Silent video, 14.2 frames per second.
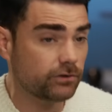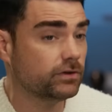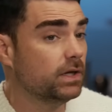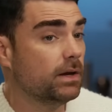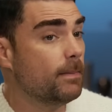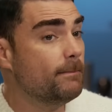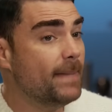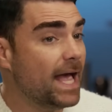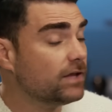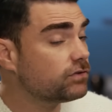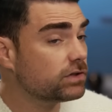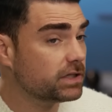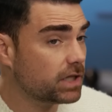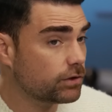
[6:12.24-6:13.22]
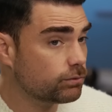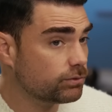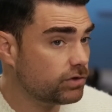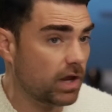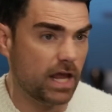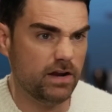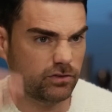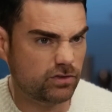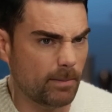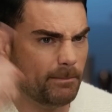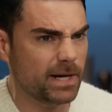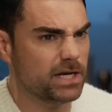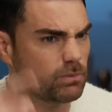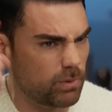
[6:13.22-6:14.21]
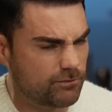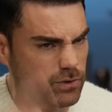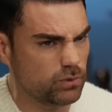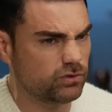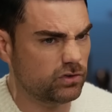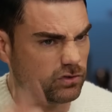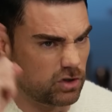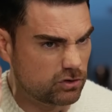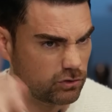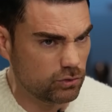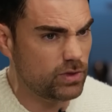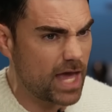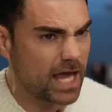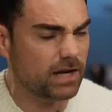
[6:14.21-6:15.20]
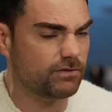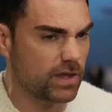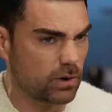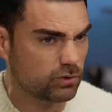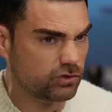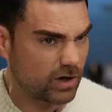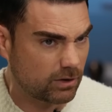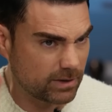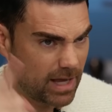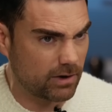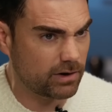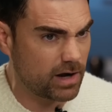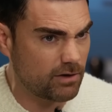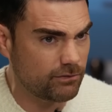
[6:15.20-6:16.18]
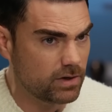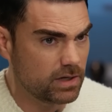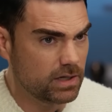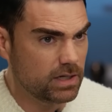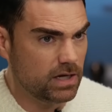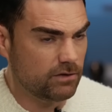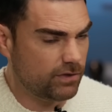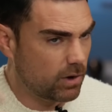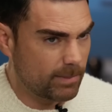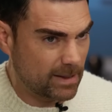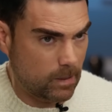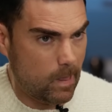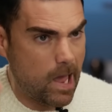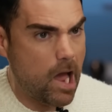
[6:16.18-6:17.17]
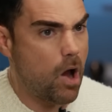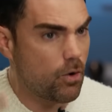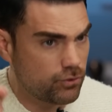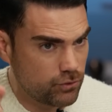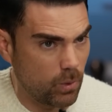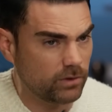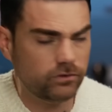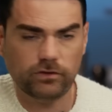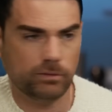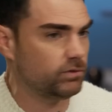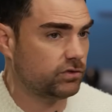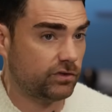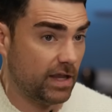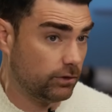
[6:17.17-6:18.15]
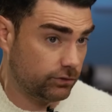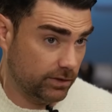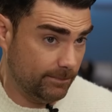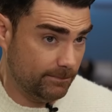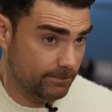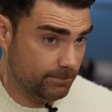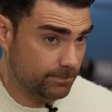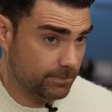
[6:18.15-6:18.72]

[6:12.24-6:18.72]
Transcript: House. Magically, things will change. And if somebody refuses to do that, if they don't shout loud enough, if they don't make loud noises, then we just oust them.